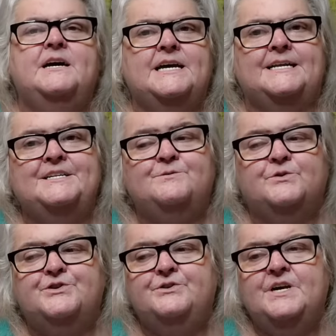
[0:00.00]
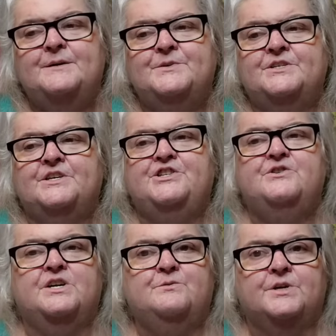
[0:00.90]
And I didn't want to do that because I
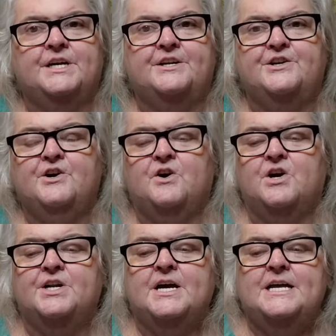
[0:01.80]
knew I'd run out of yarn.